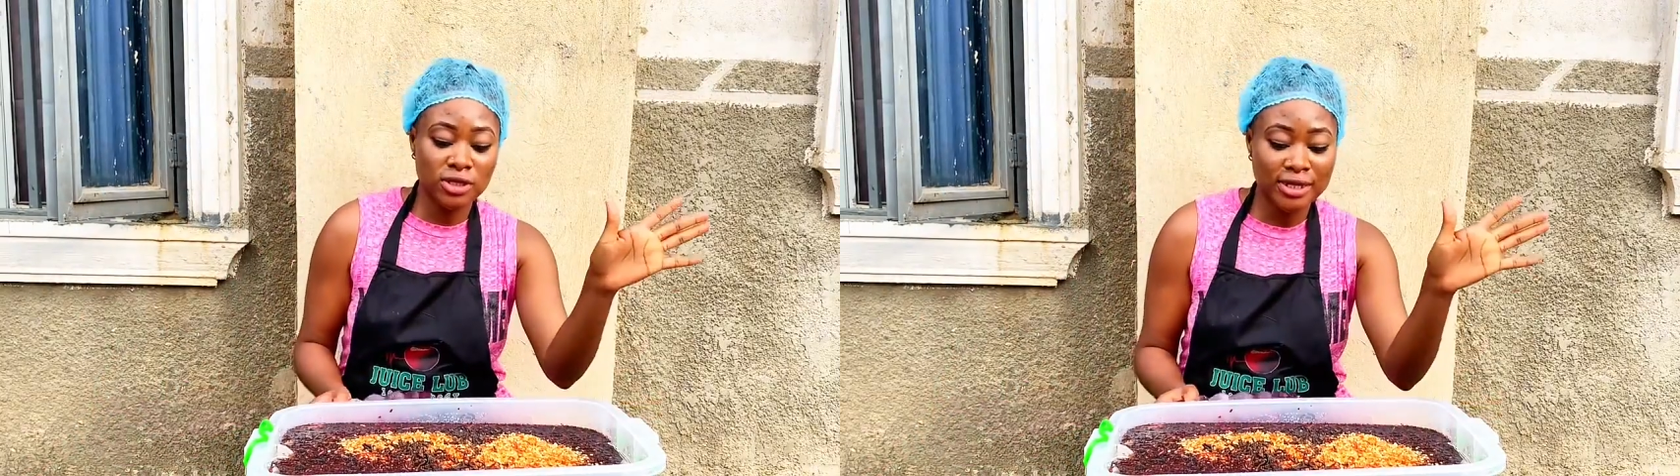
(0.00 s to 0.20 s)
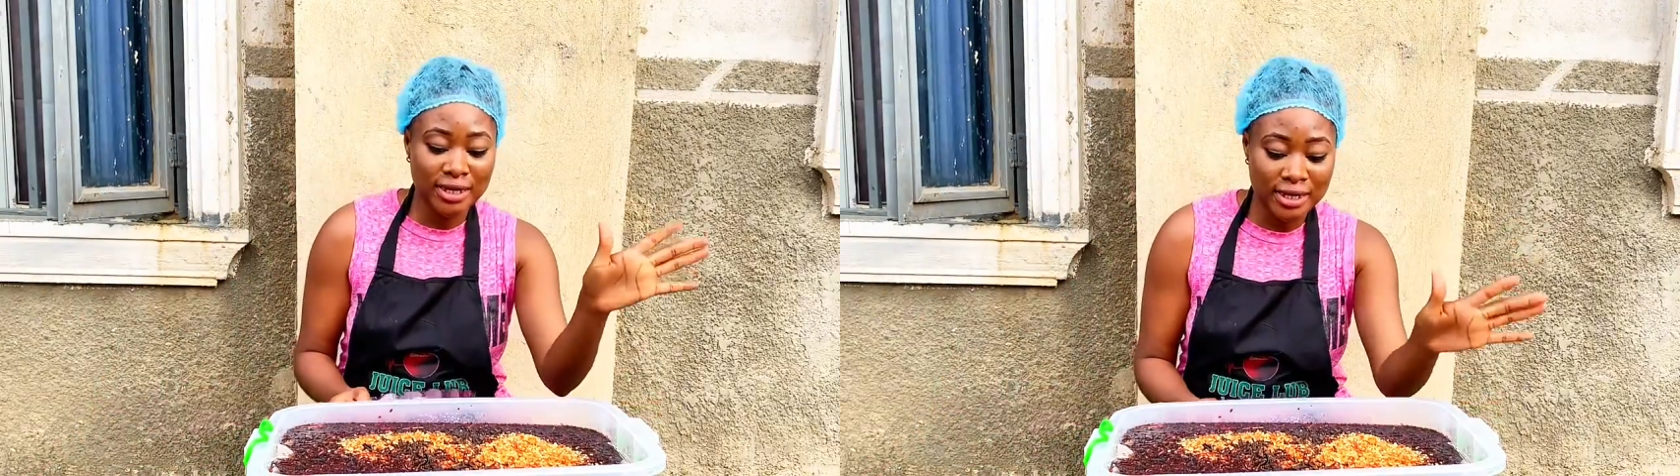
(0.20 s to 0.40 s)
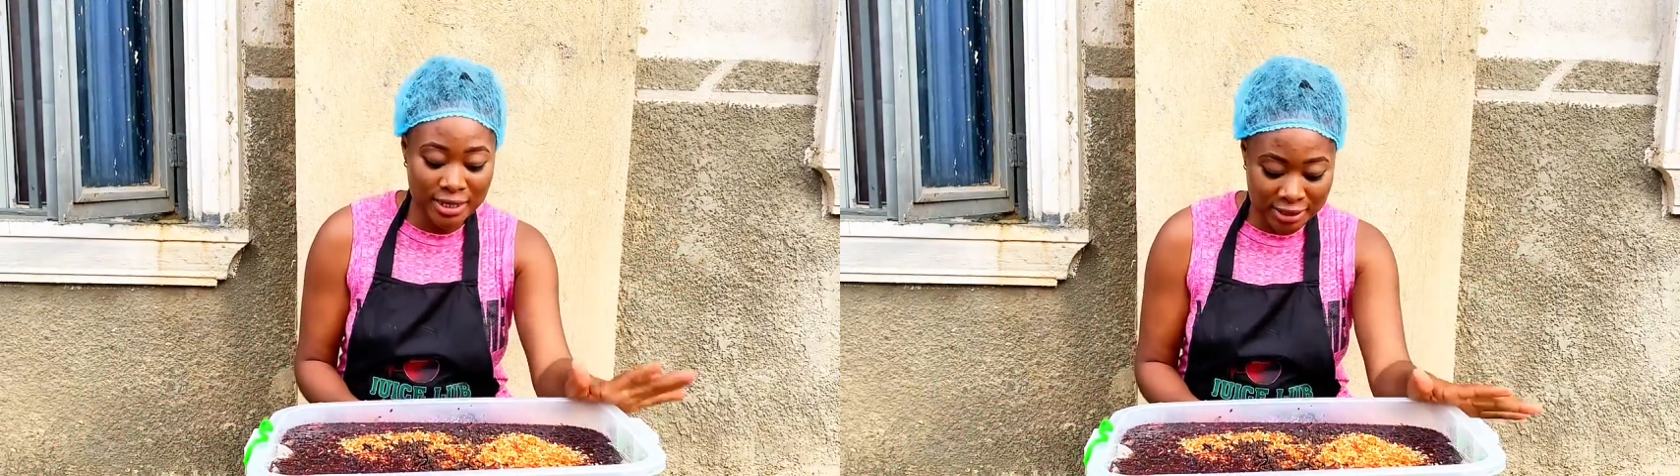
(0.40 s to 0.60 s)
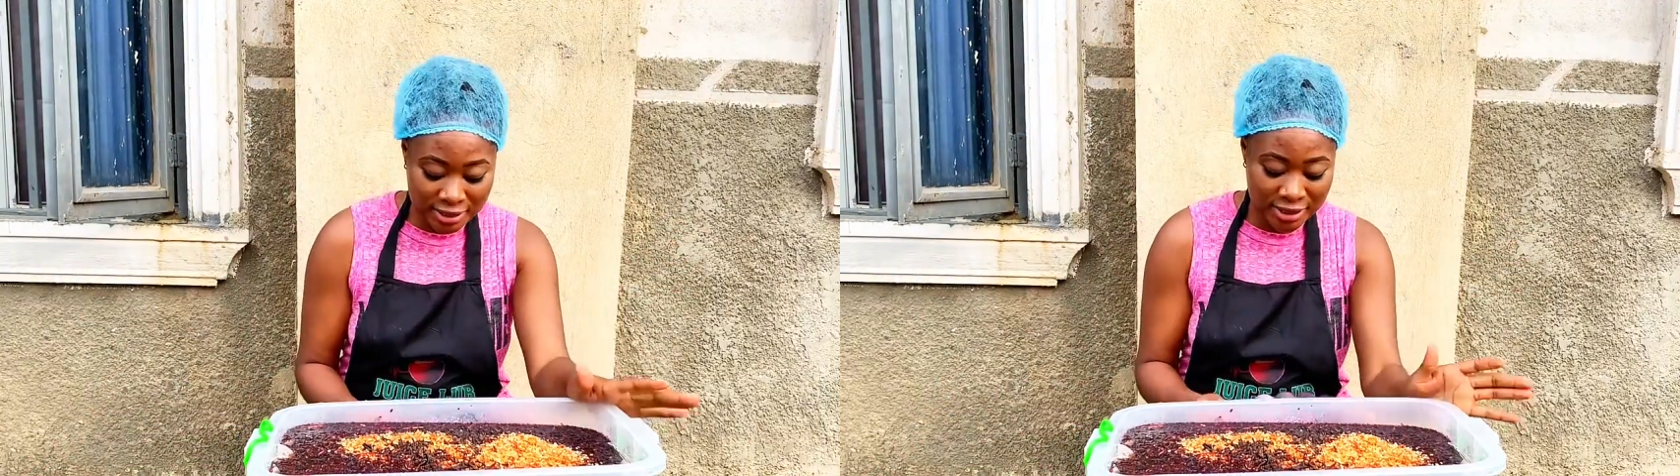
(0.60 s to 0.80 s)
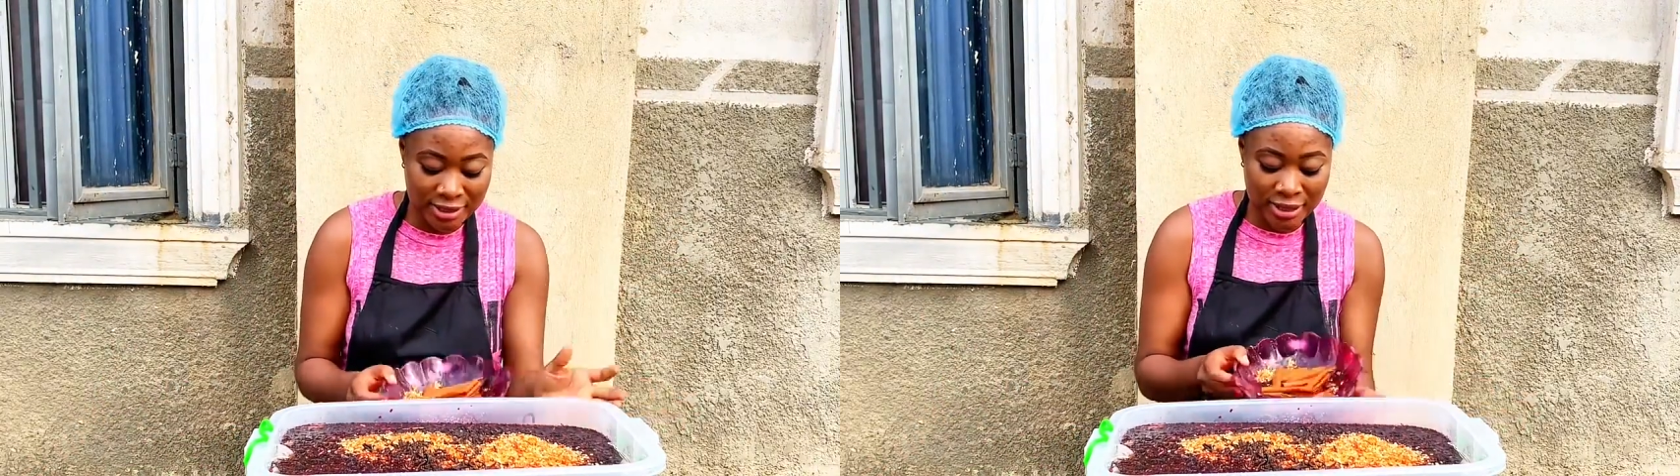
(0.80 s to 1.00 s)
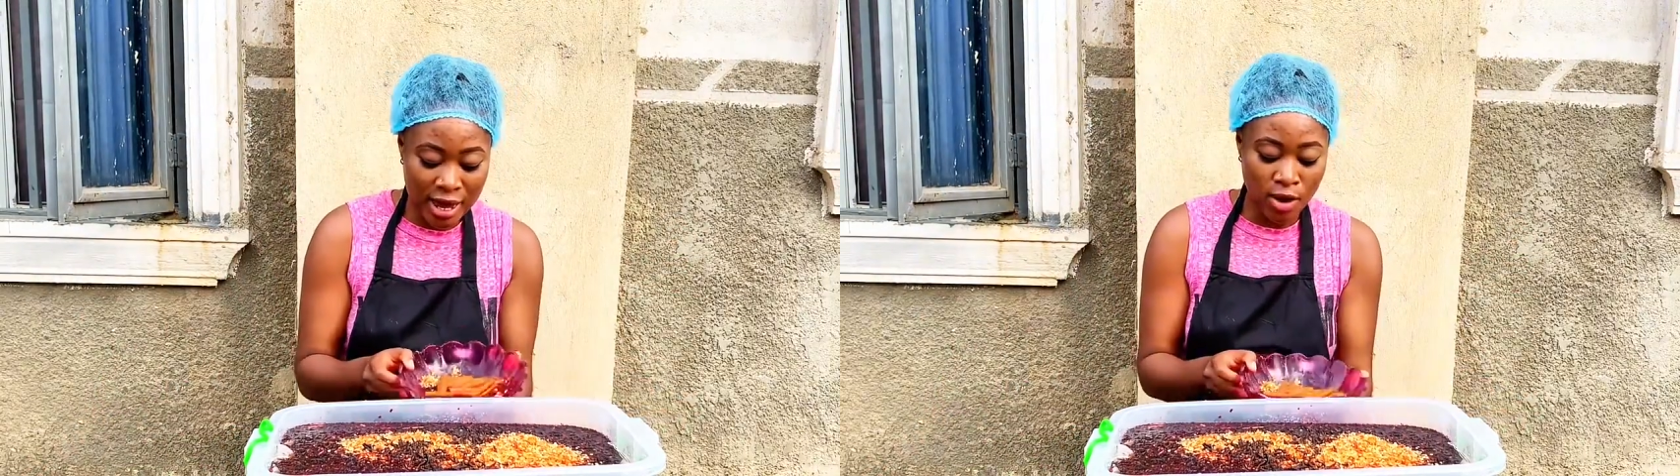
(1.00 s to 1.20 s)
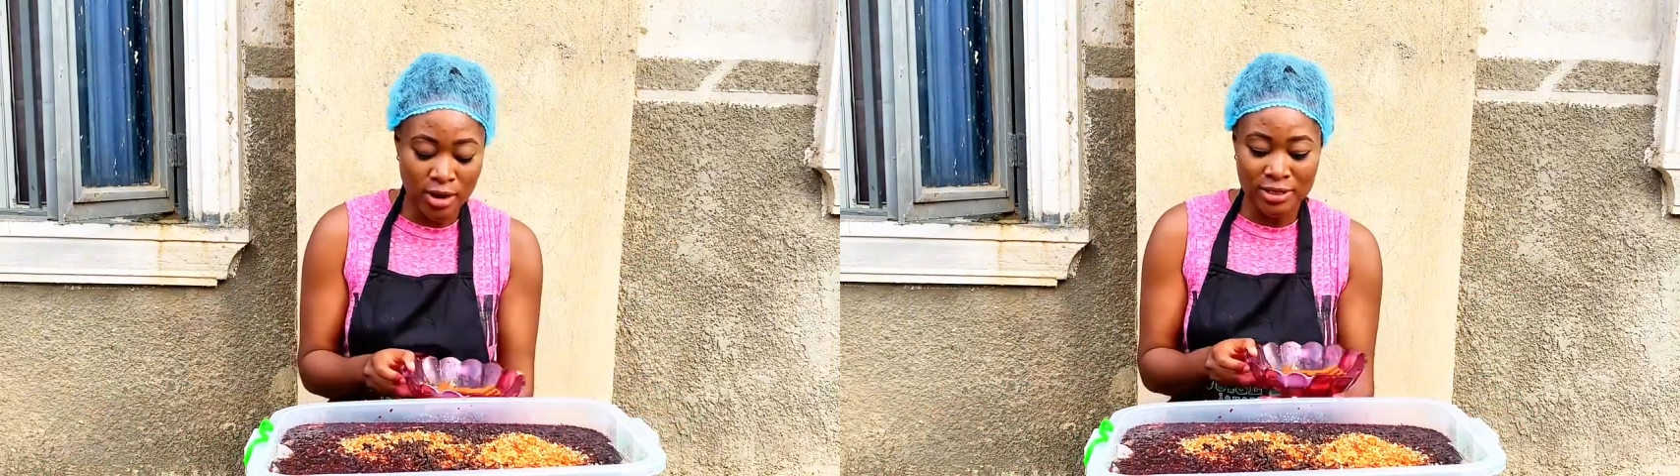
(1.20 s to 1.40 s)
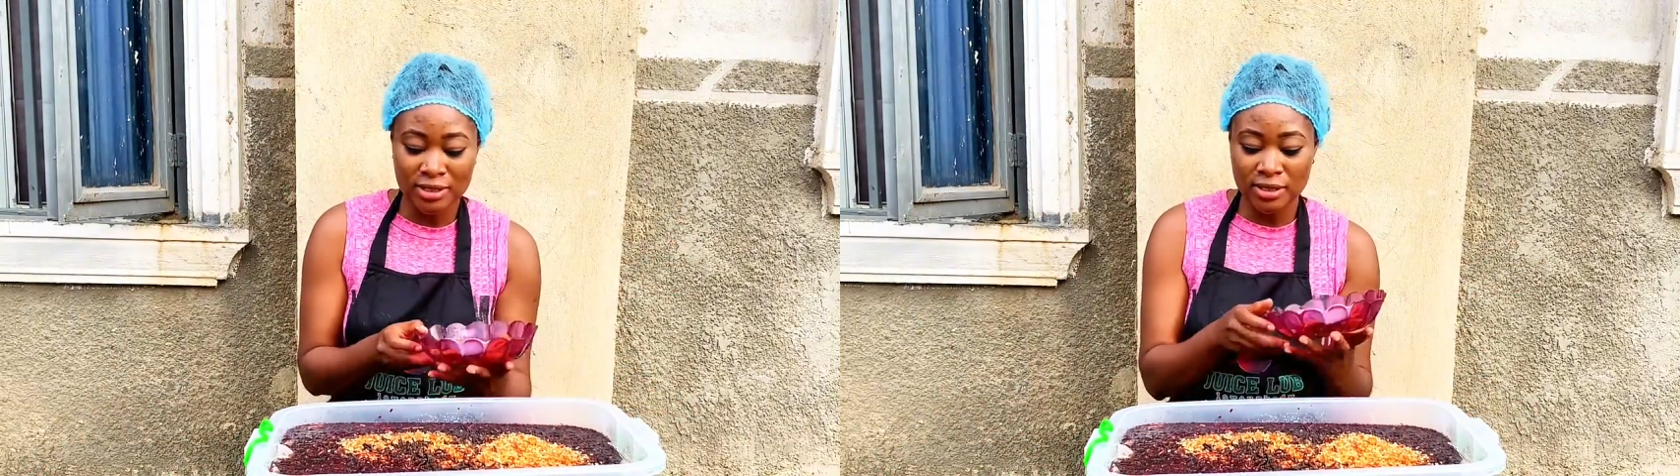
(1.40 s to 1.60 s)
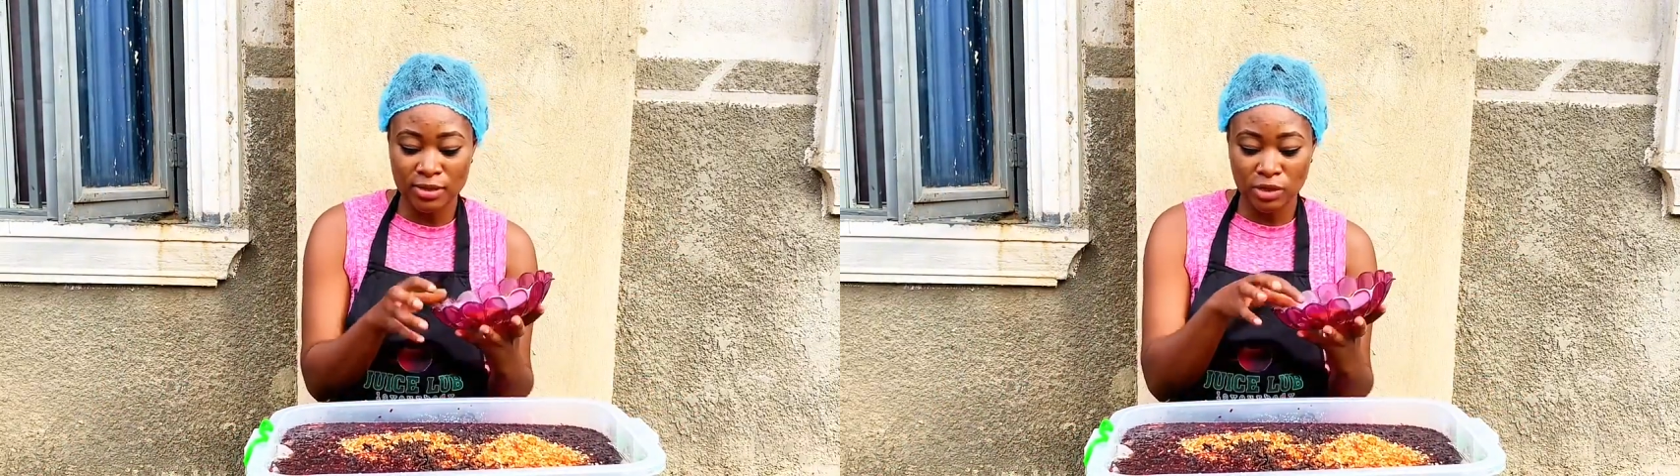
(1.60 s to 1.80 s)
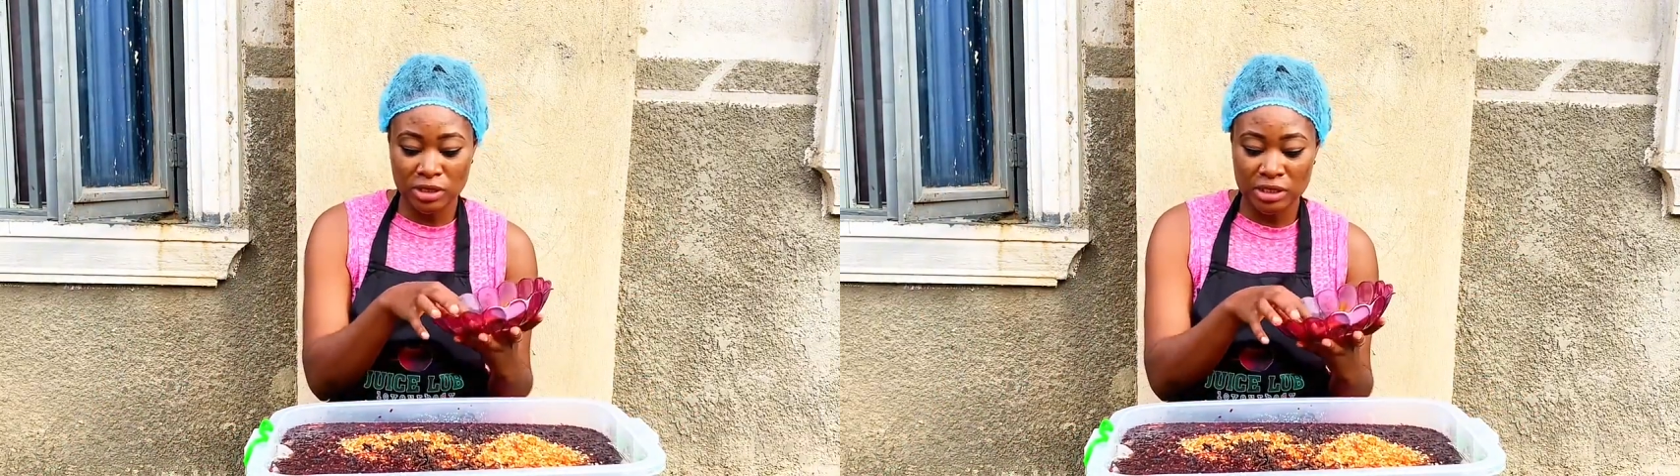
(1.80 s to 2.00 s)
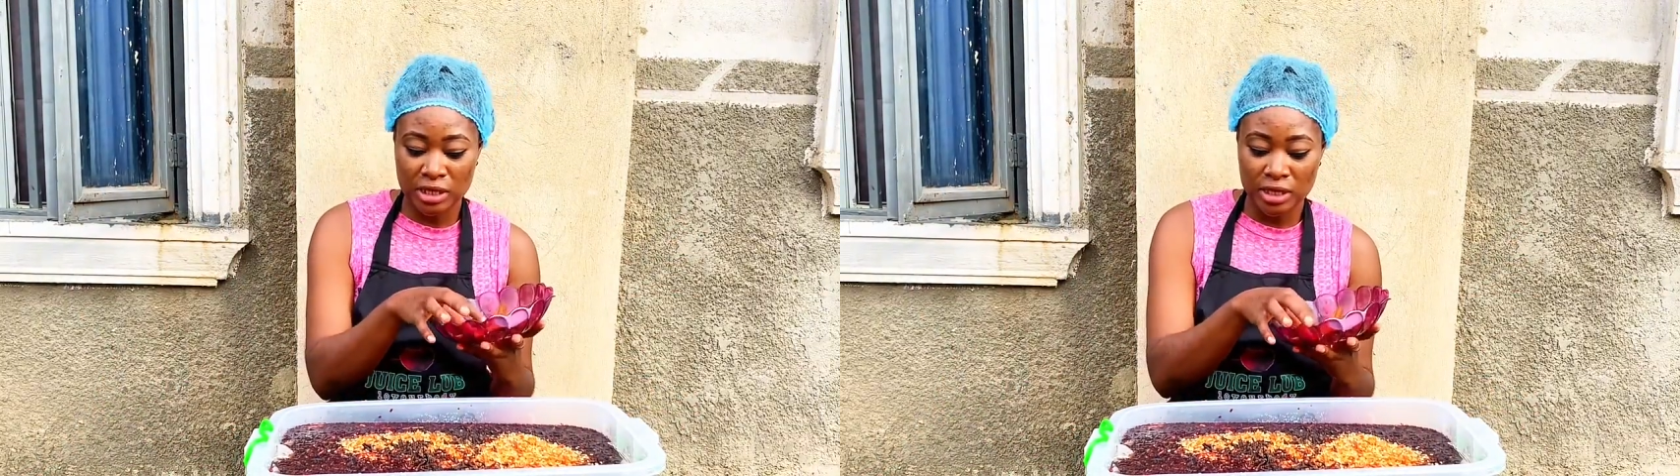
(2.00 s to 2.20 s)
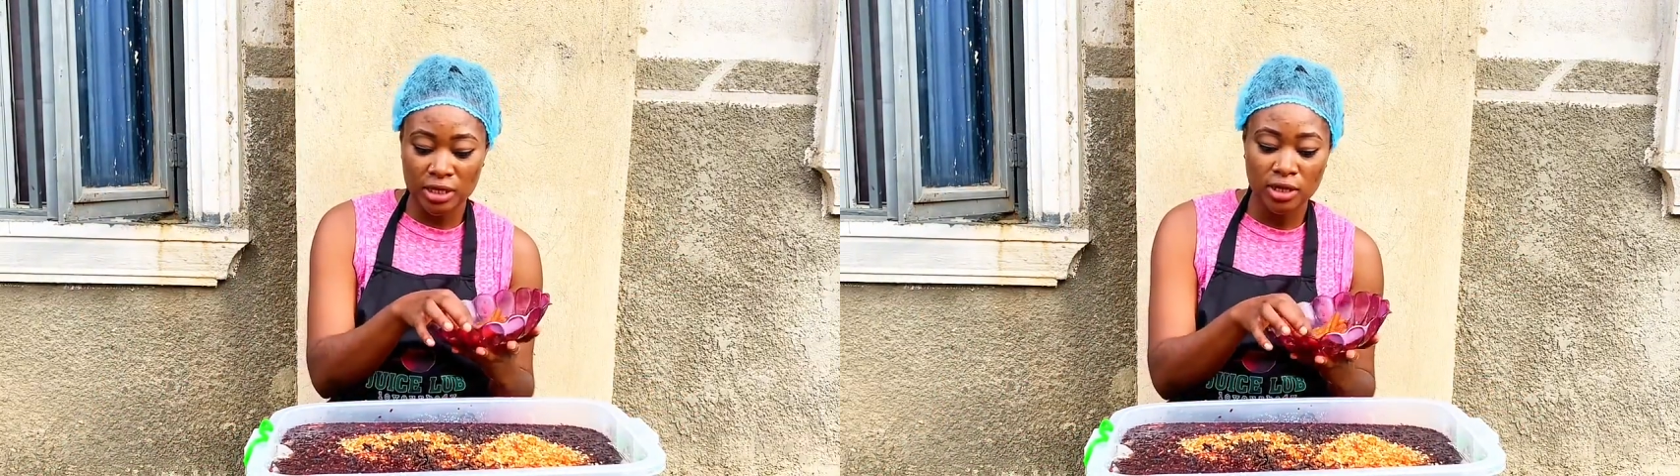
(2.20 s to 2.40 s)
least is our cinnamon stick.